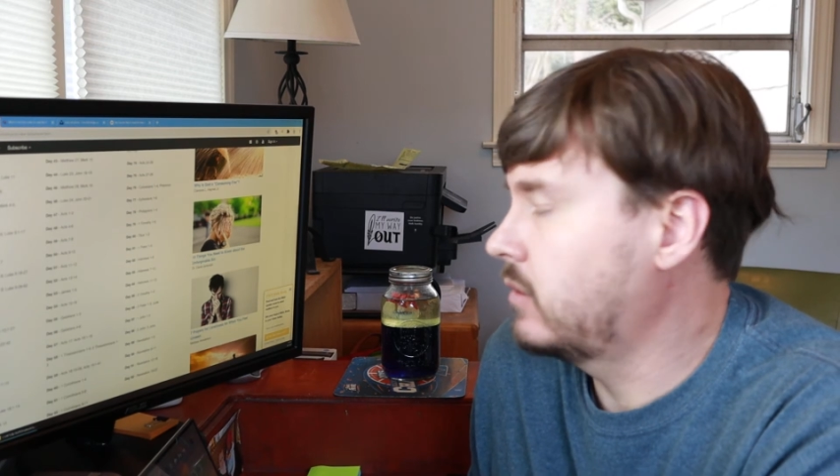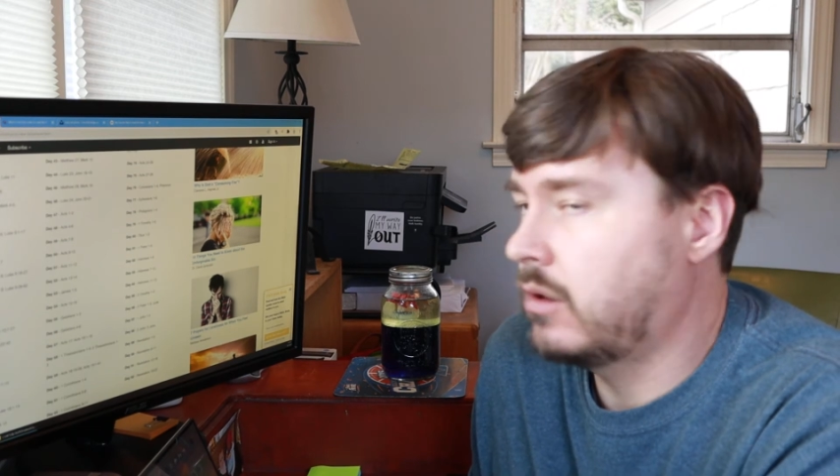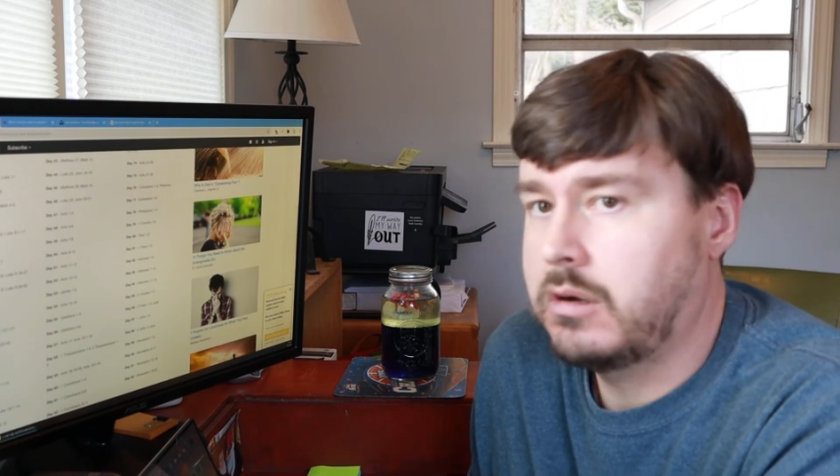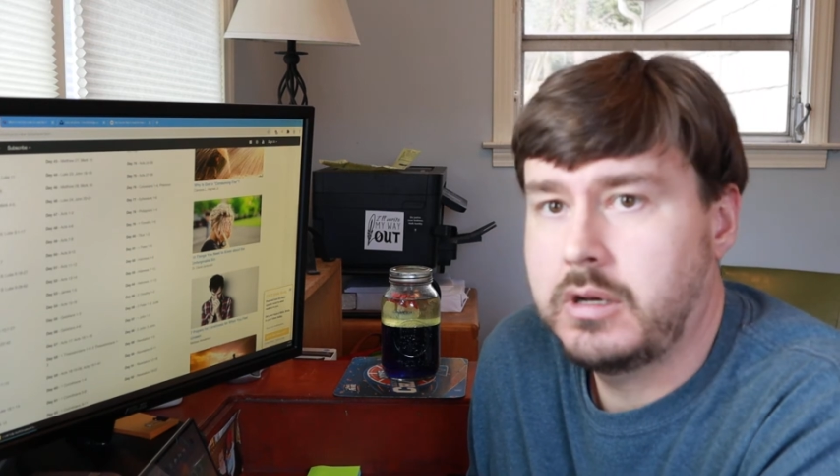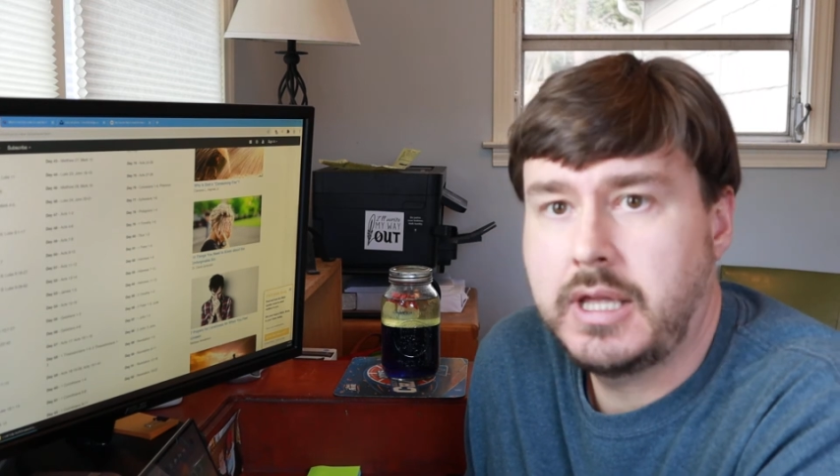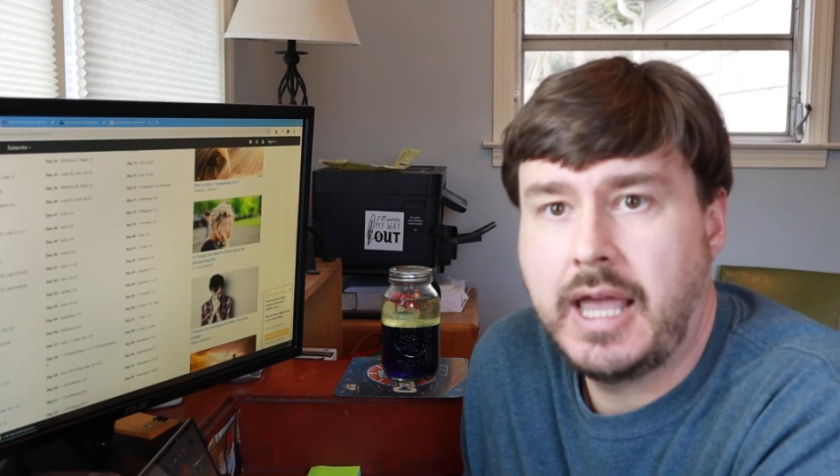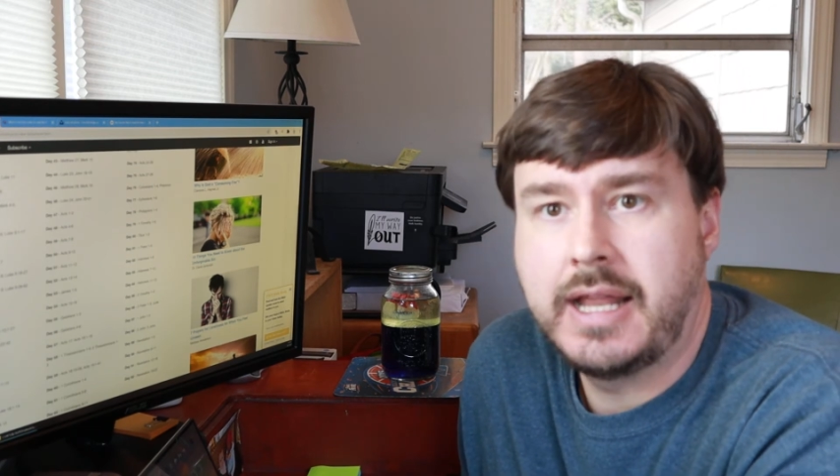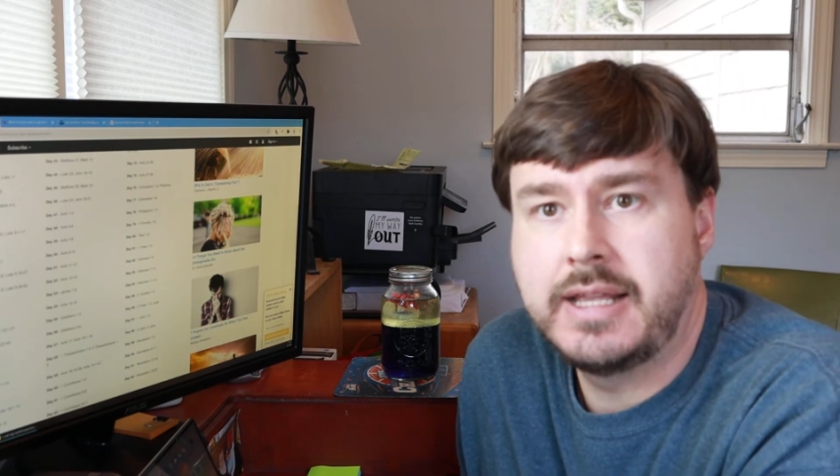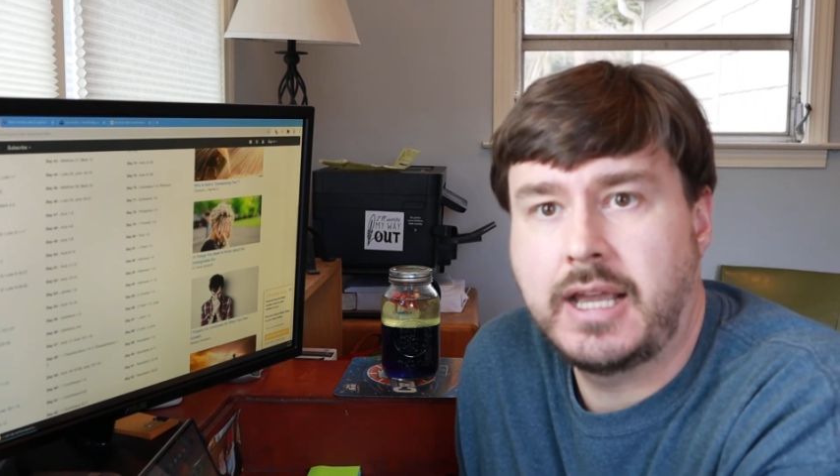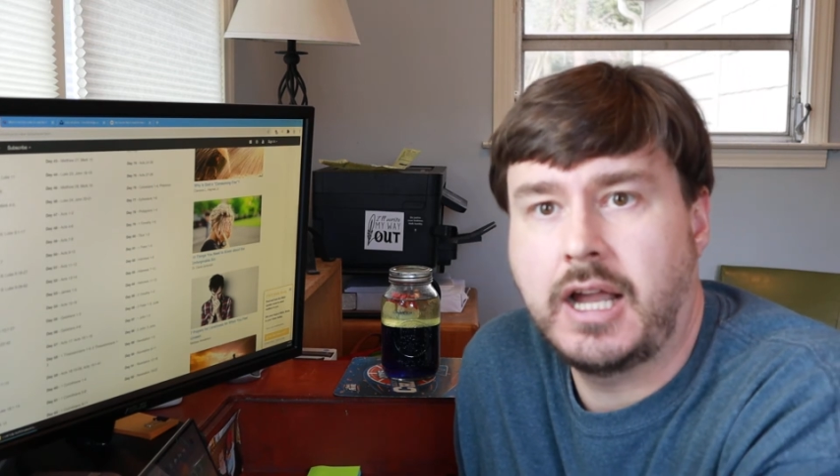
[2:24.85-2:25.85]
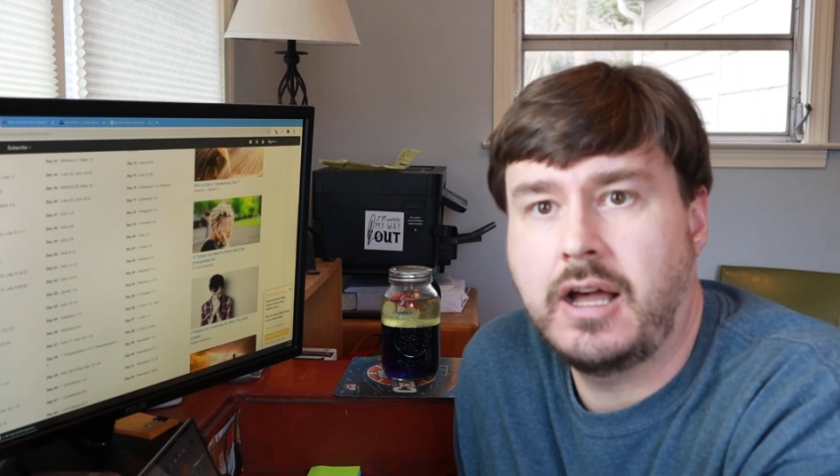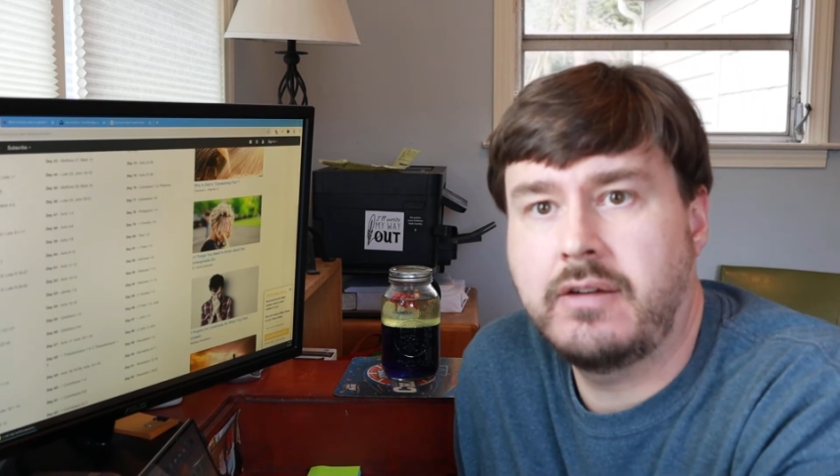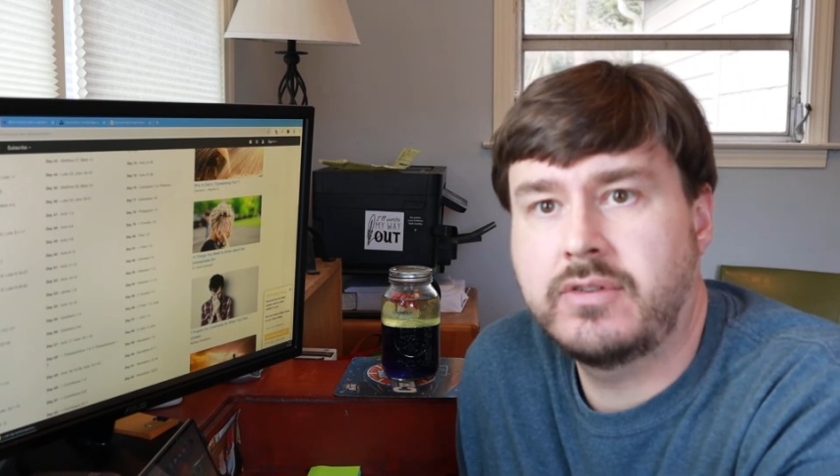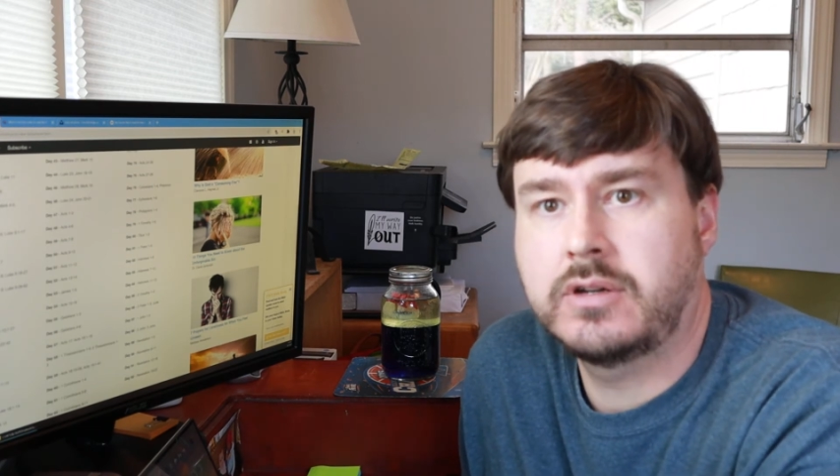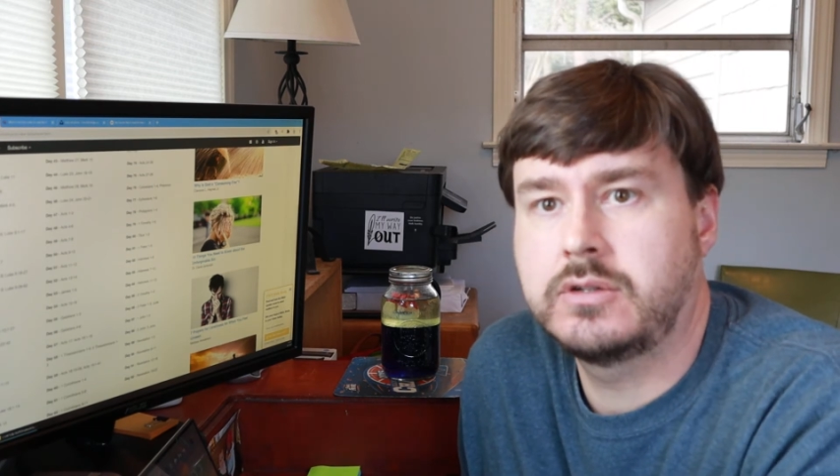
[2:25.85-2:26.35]
long, and it
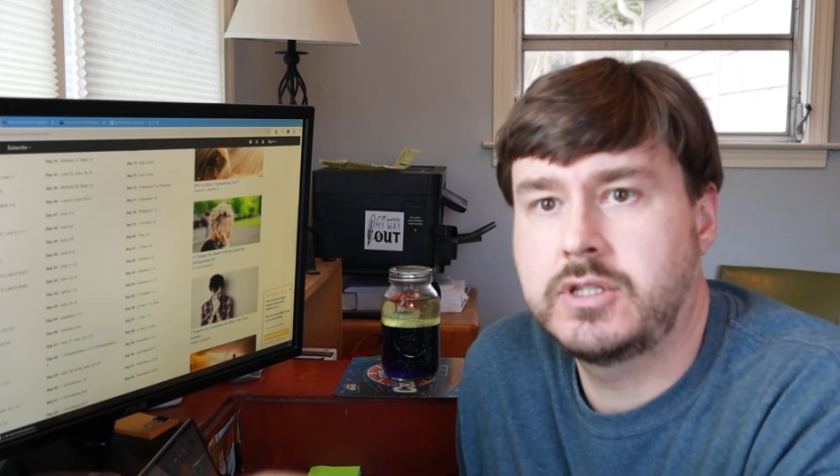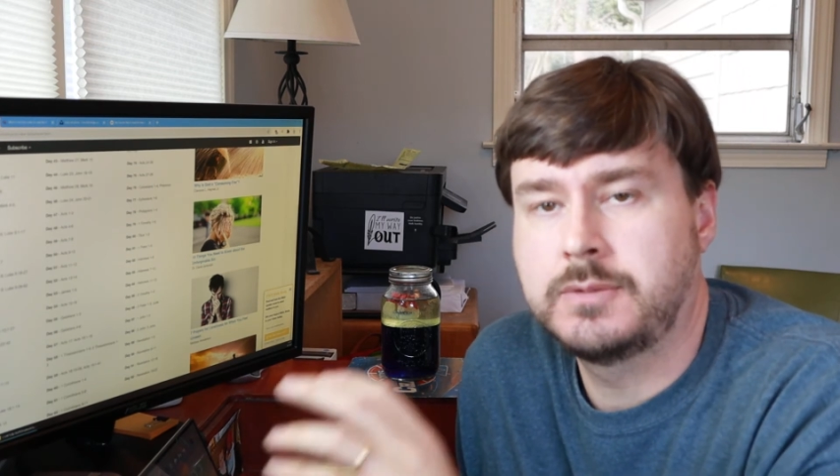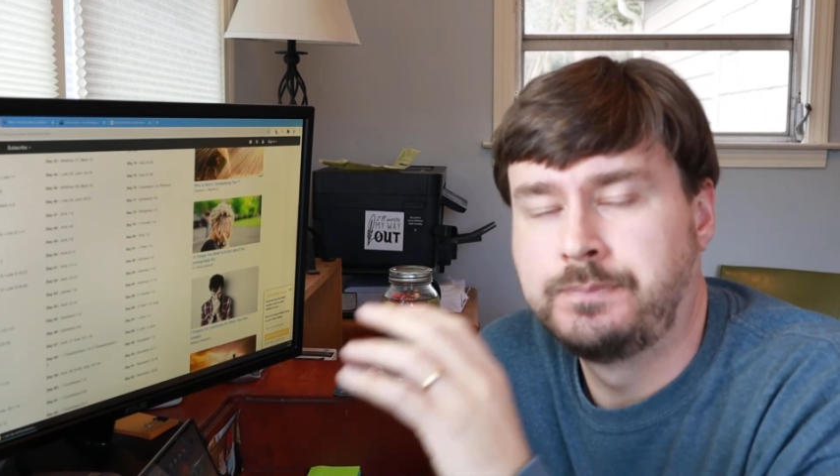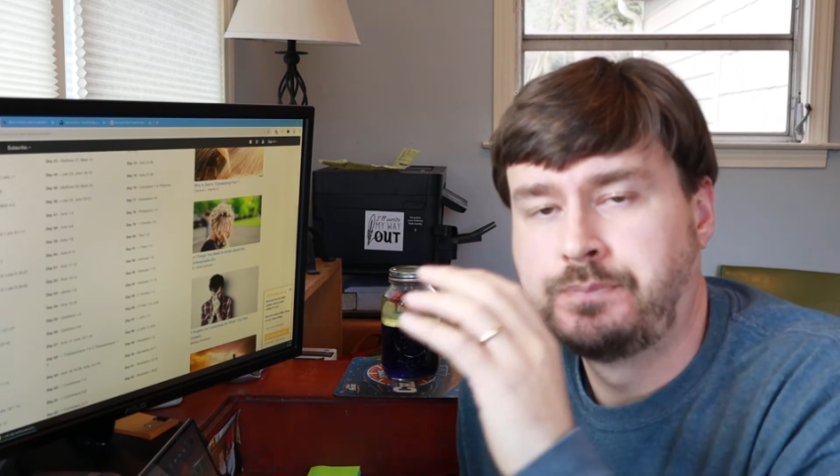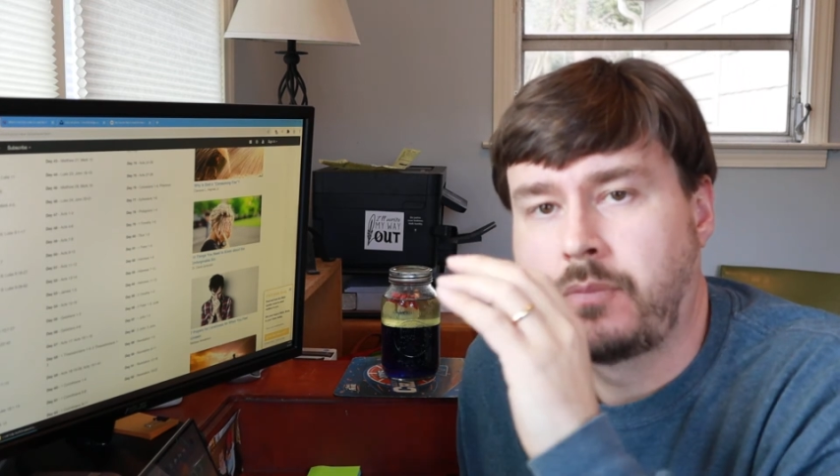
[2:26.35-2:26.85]
covers